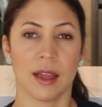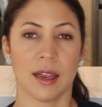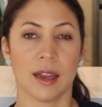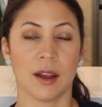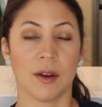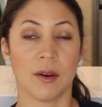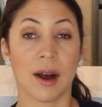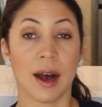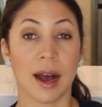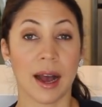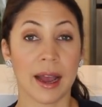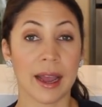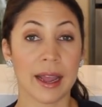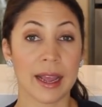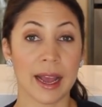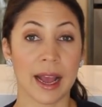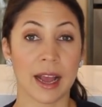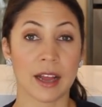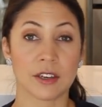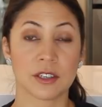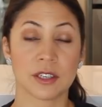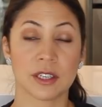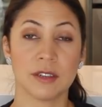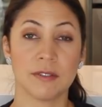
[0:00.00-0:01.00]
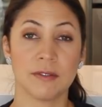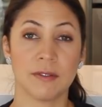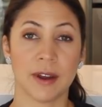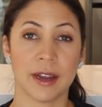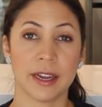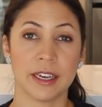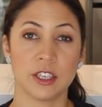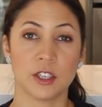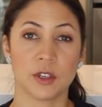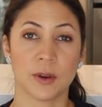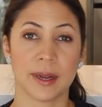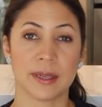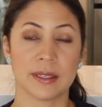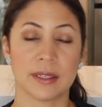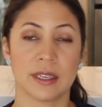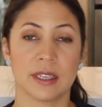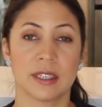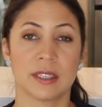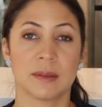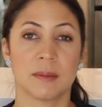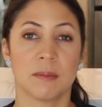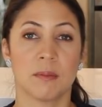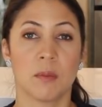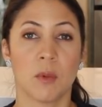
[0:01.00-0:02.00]
Now, I actually find
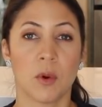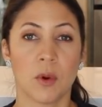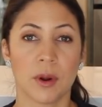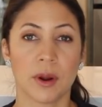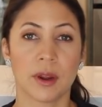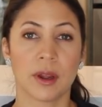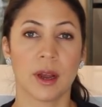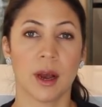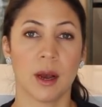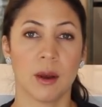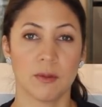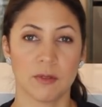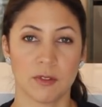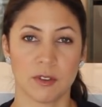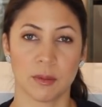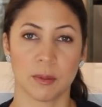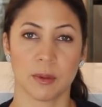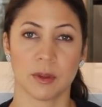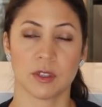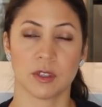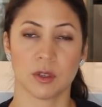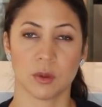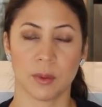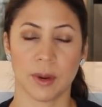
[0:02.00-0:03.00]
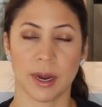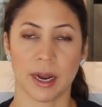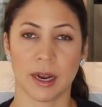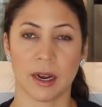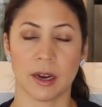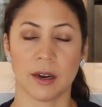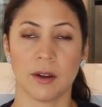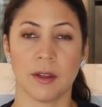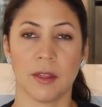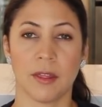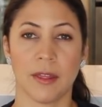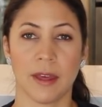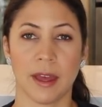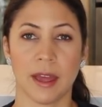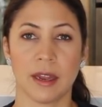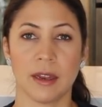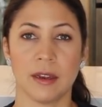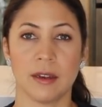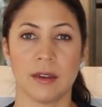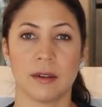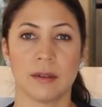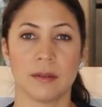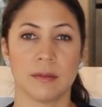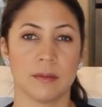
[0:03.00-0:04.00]
dresses more comfortable to wear
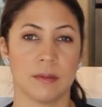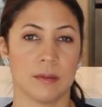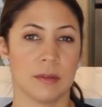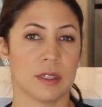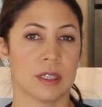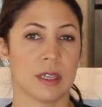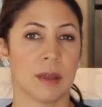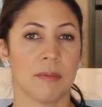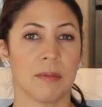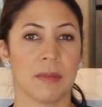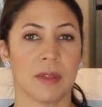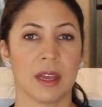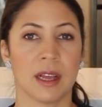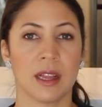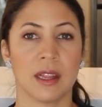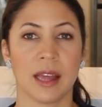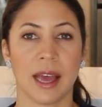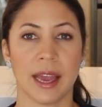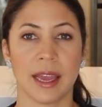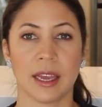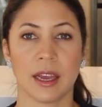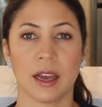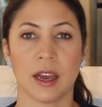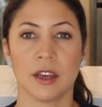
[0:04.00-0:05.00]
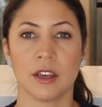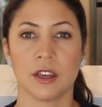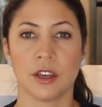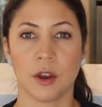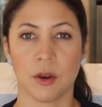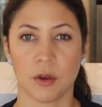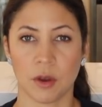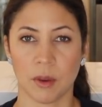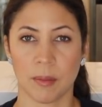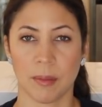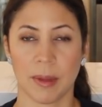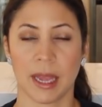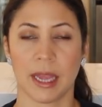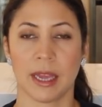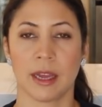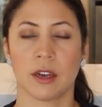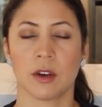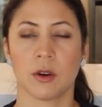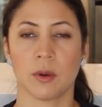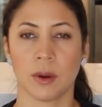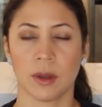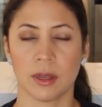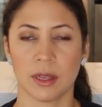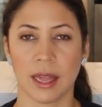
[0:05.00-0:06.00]
than something like a yoga
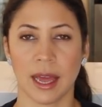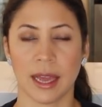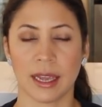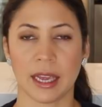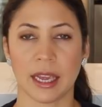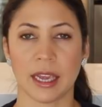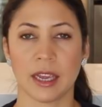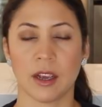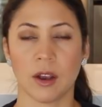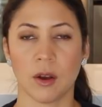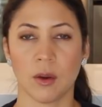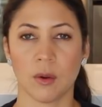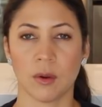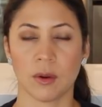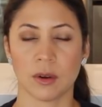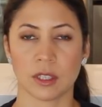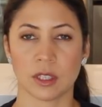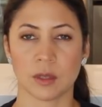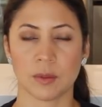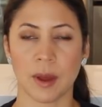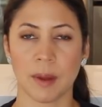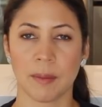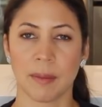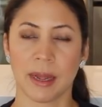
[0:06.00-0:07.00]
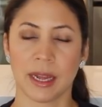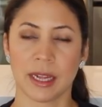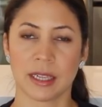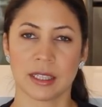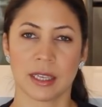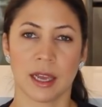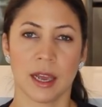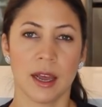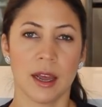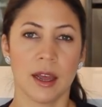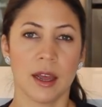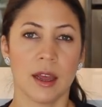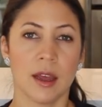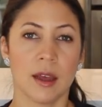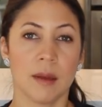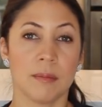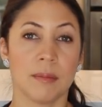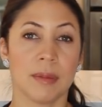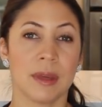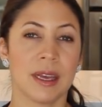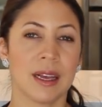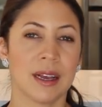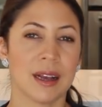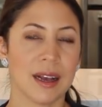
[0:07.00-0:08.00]
pant or a legging or sweatpants
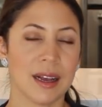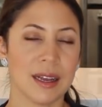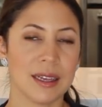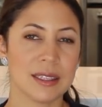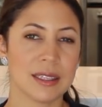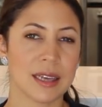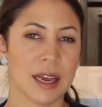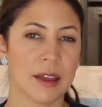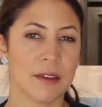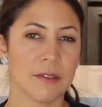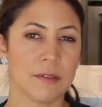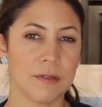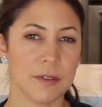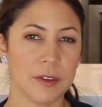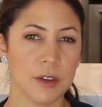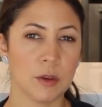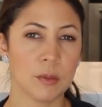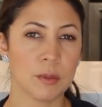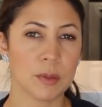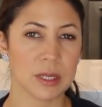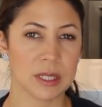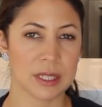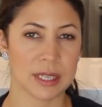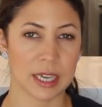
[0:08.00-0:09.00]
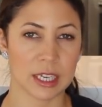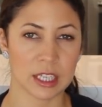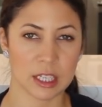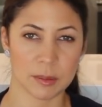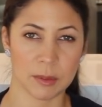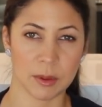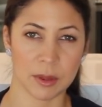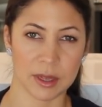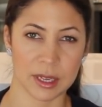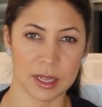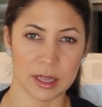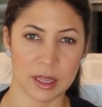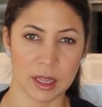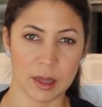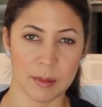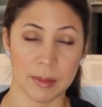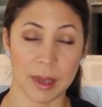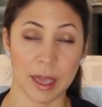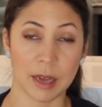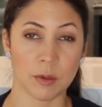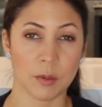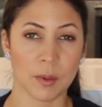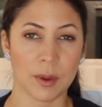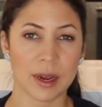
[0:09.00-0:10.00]
because I feel presentable in them.
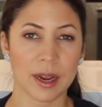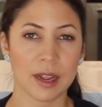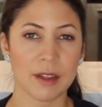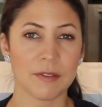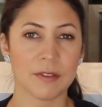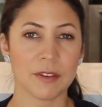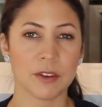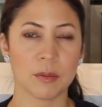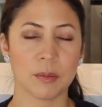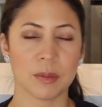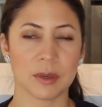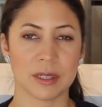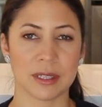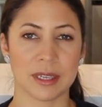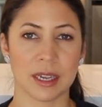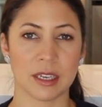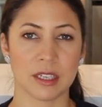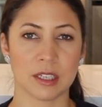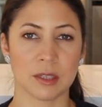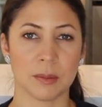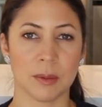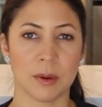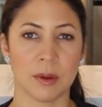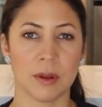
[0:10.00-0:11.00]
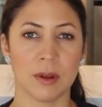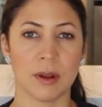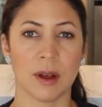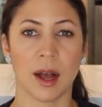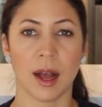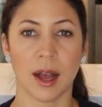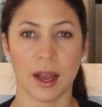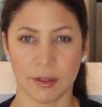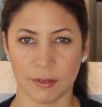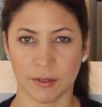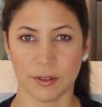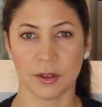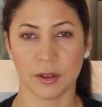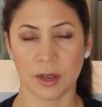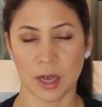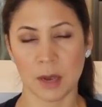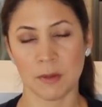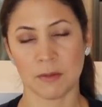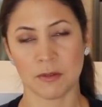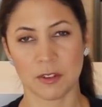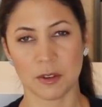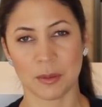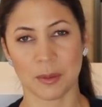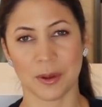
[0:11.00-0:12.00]
And when I feel presentable, I feel
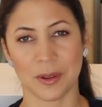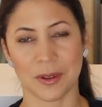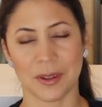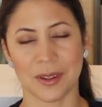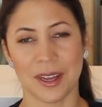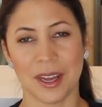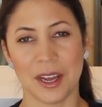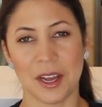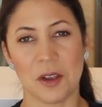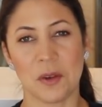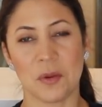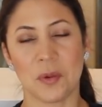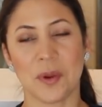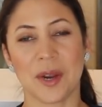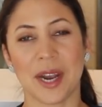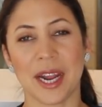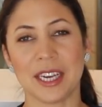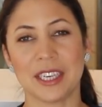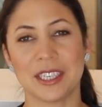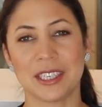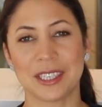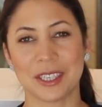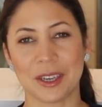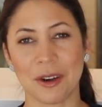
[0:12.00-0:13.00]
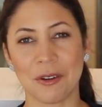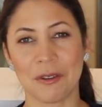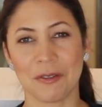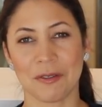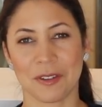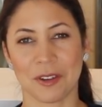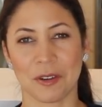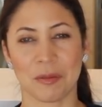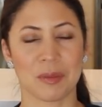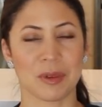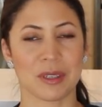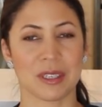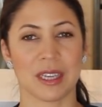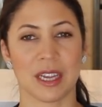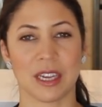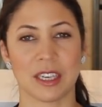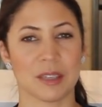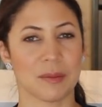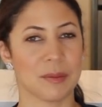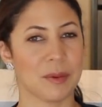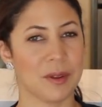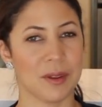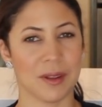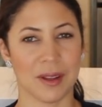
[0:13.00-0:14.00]
comfortable. When I don't feel
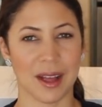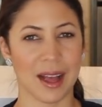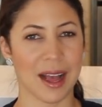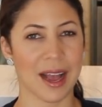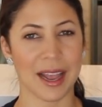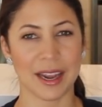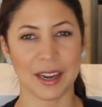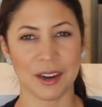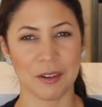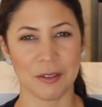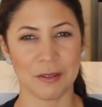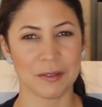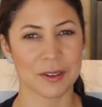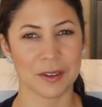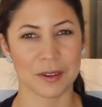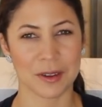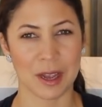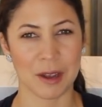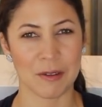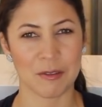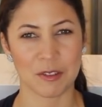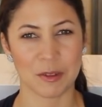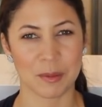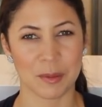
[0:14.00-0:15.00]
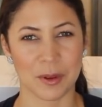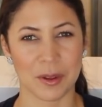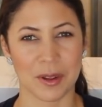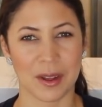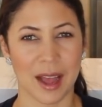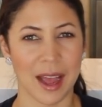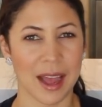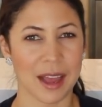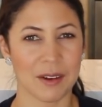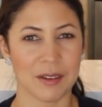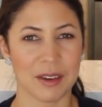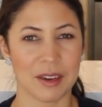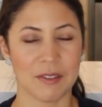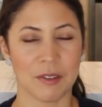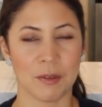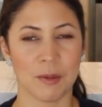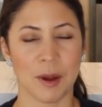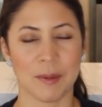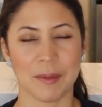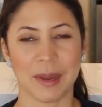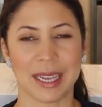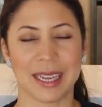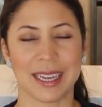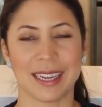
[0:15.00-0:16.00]
presentable, I don't feel comfortable. I don't even
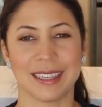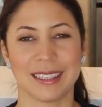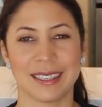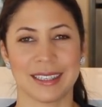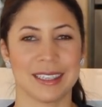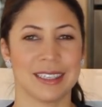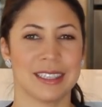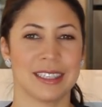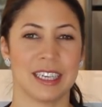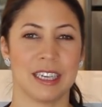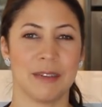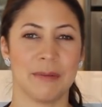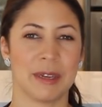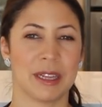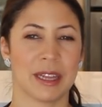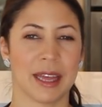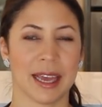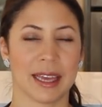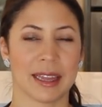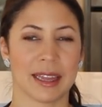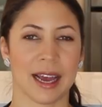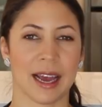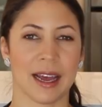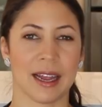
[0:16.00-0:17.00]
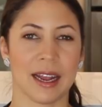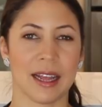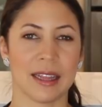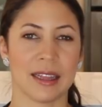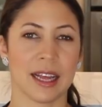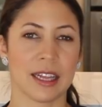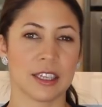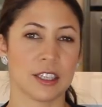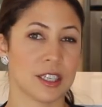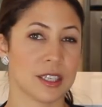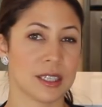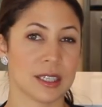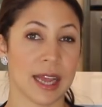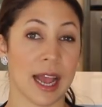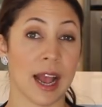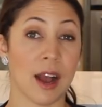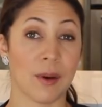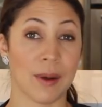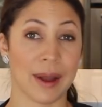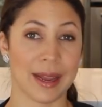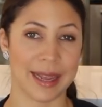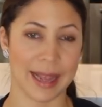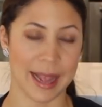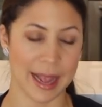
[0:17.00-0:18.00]
want my kids to see me like that. And that's just
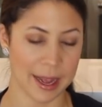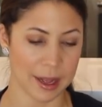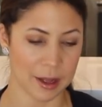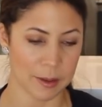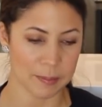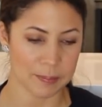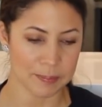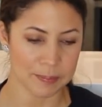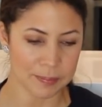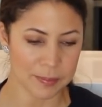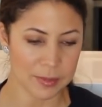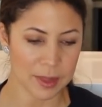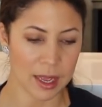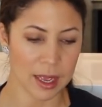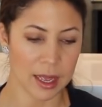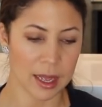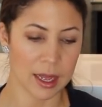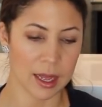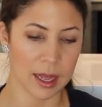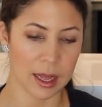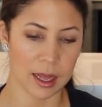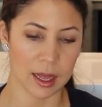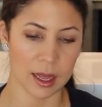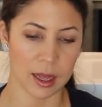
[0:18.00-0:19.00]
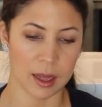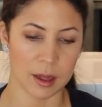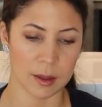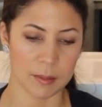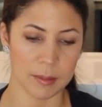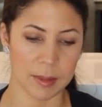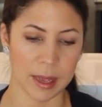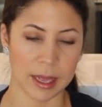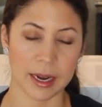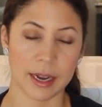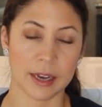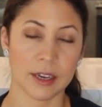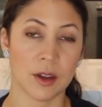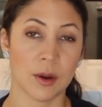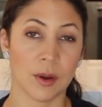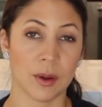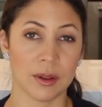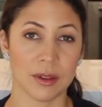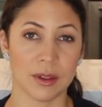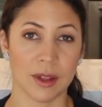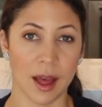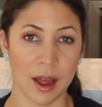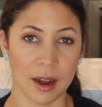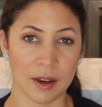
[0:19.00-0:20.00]
how I am. Um, and I know
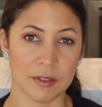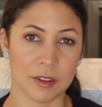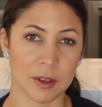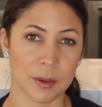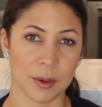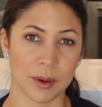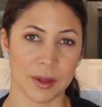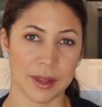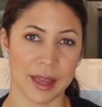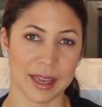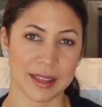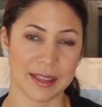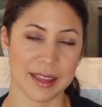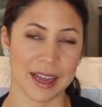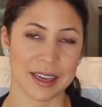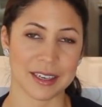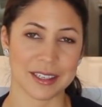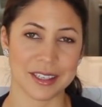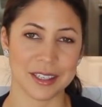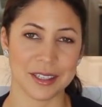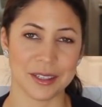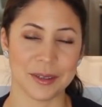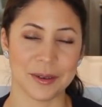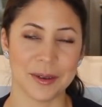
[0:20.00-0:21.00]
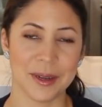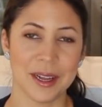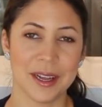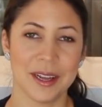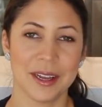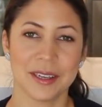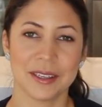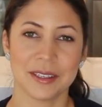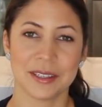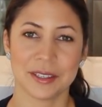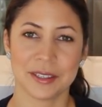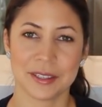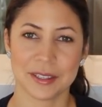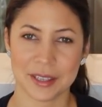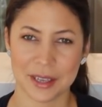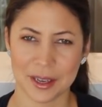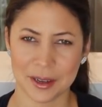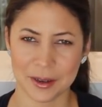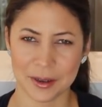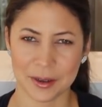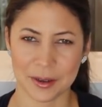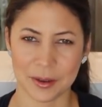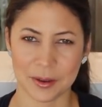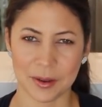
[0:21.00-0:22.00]
a lot of you are like that too.
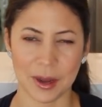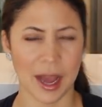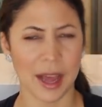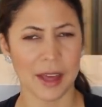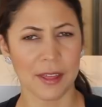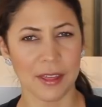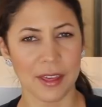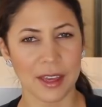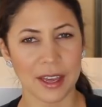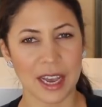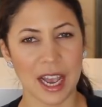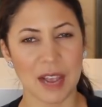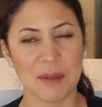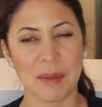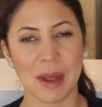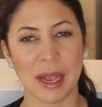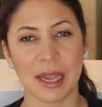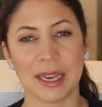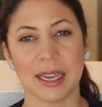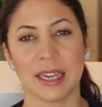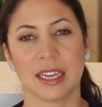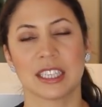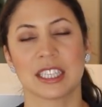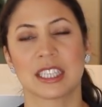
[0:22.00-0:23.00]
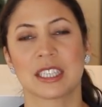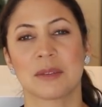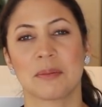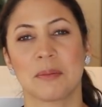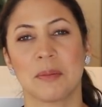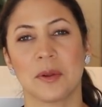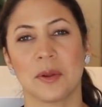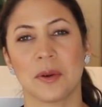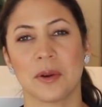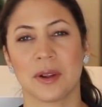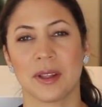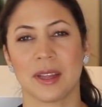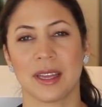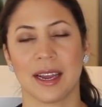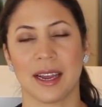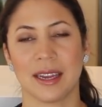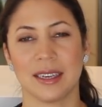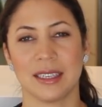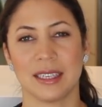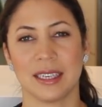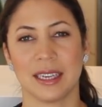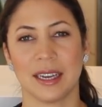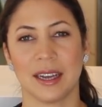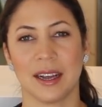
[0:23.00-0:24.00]
So I think I might explore the
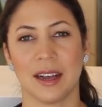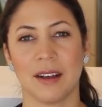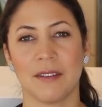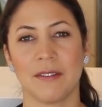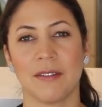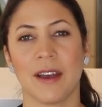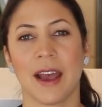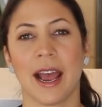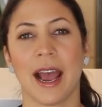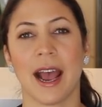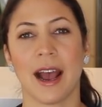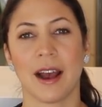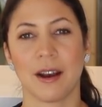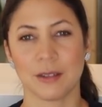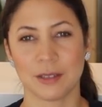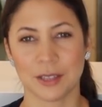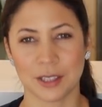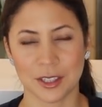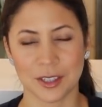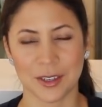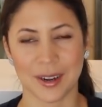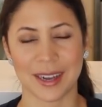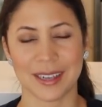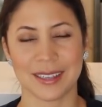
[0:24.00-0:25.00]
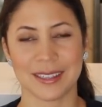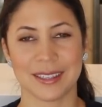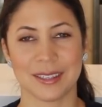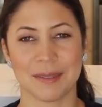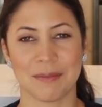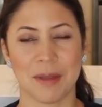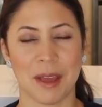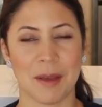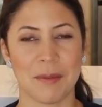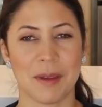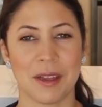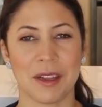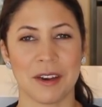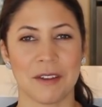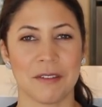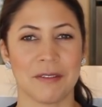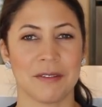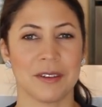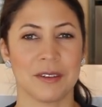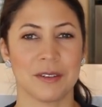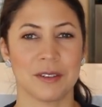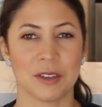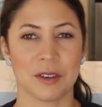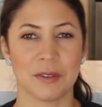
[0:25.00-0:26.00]
idea of the house dress, maybe in a
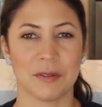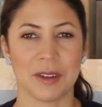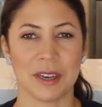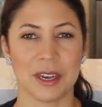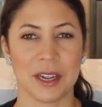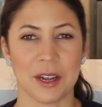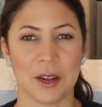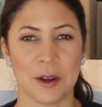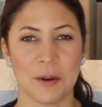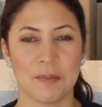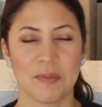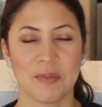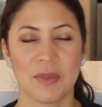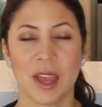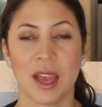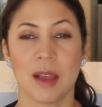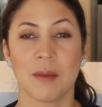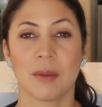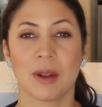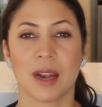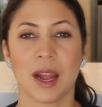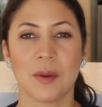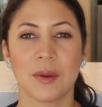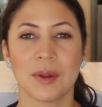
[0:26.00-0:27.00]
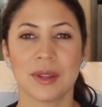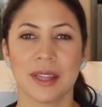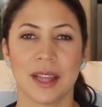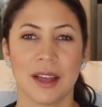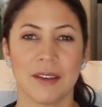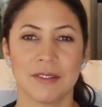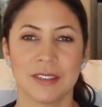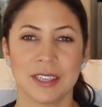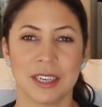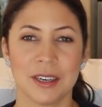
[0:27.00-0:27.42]
future video, but I would love